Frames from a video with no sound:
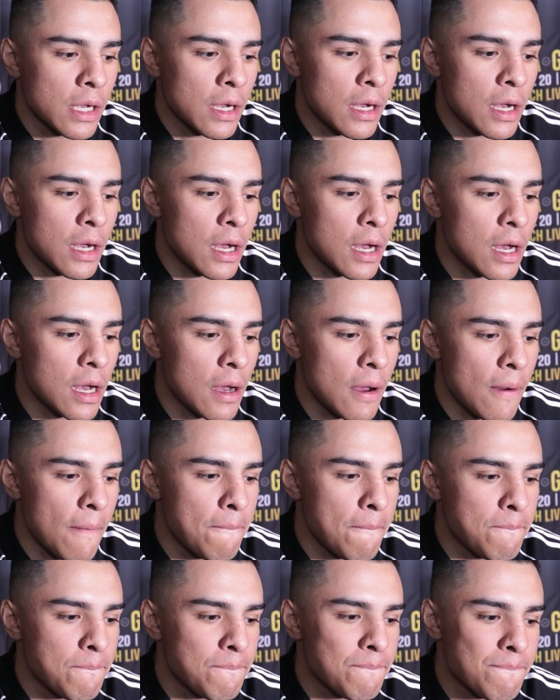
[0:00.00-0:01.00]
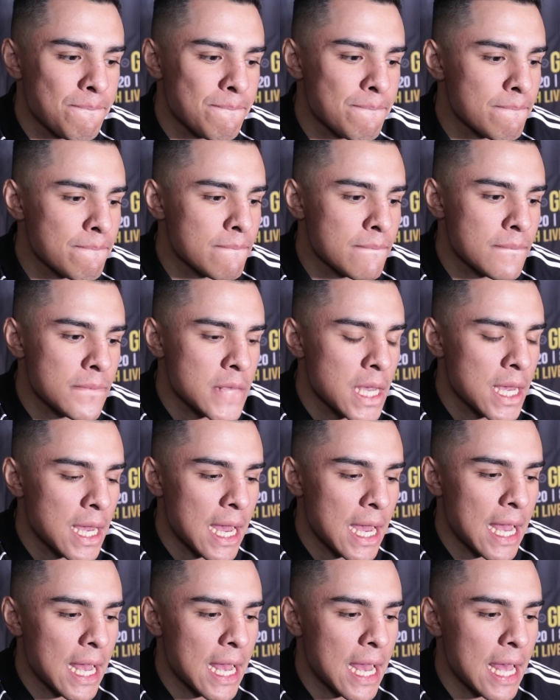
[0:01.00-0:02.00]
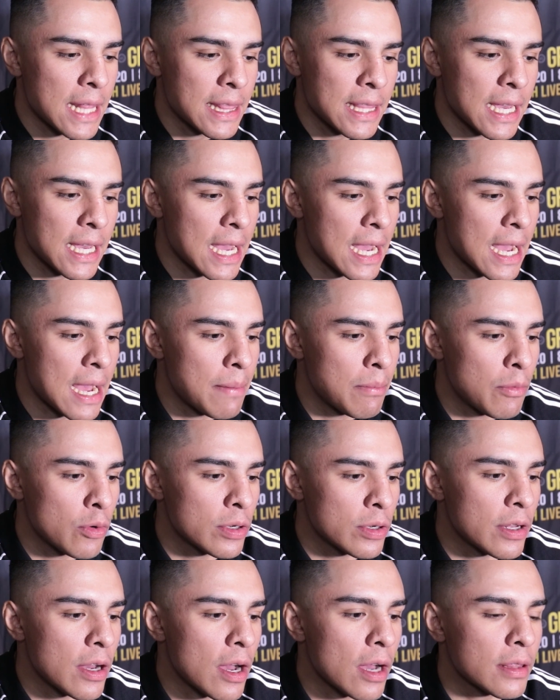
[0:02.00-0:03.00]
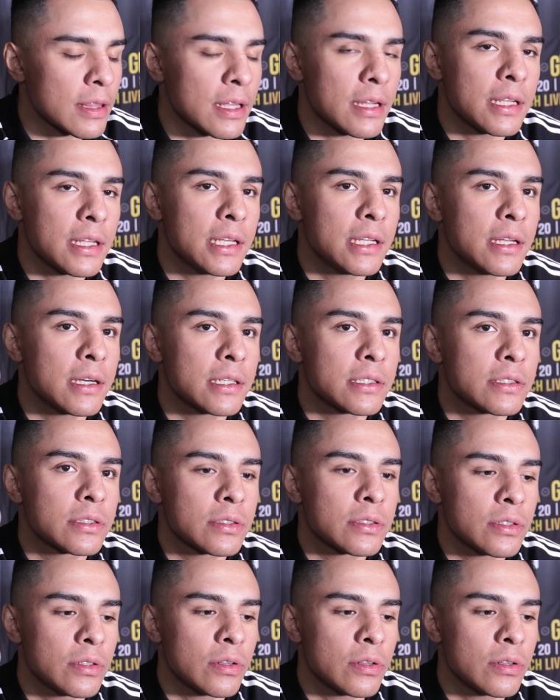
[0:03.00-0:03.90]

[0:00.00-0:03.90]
Um, I, I think I got more dog than he does.